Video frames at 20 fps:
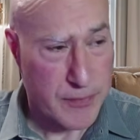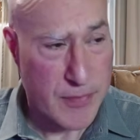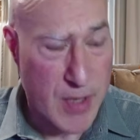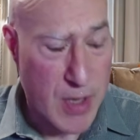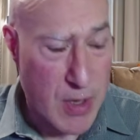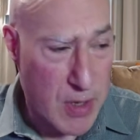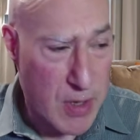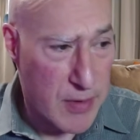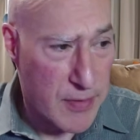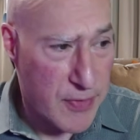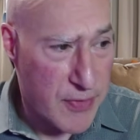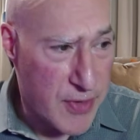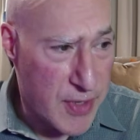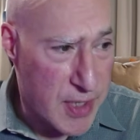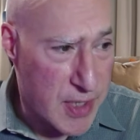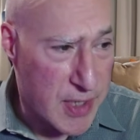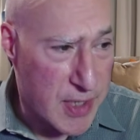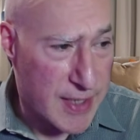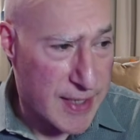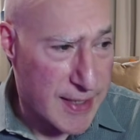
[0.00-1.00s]
are
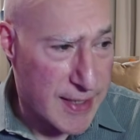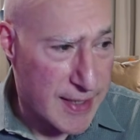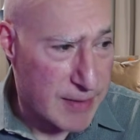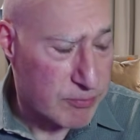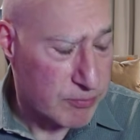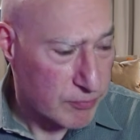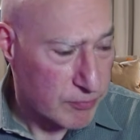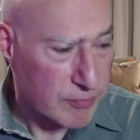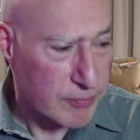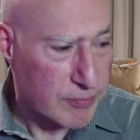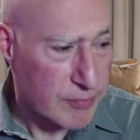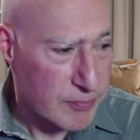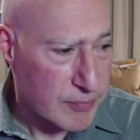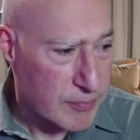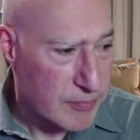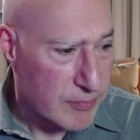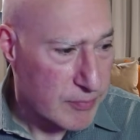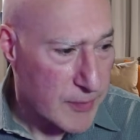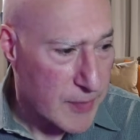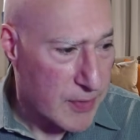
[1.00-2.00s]
the
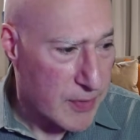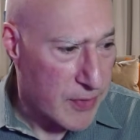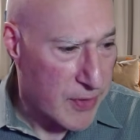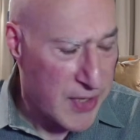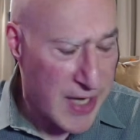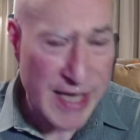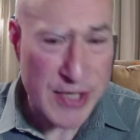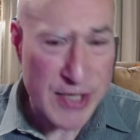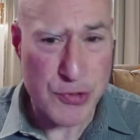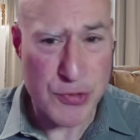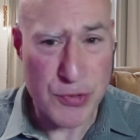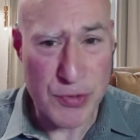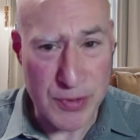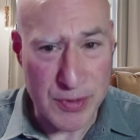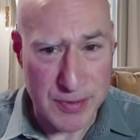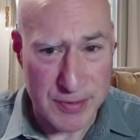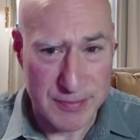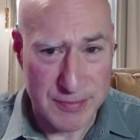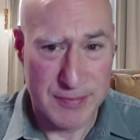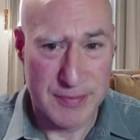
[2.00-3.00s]

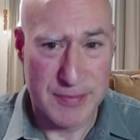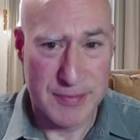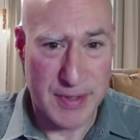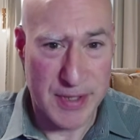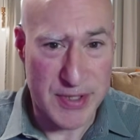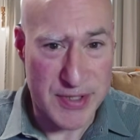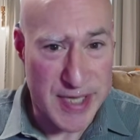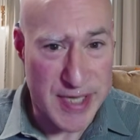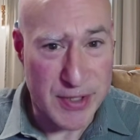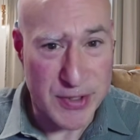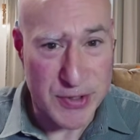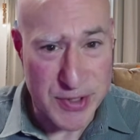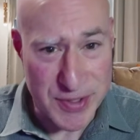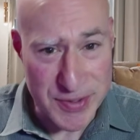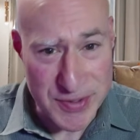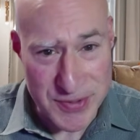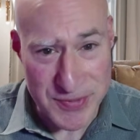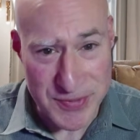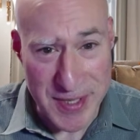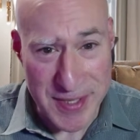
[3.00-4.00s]
natural
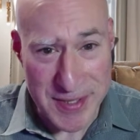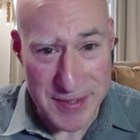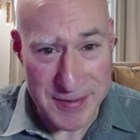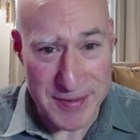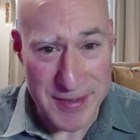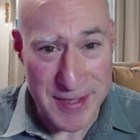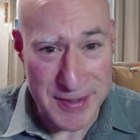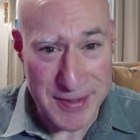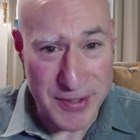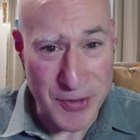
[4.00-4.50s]
intelligence, right? Not the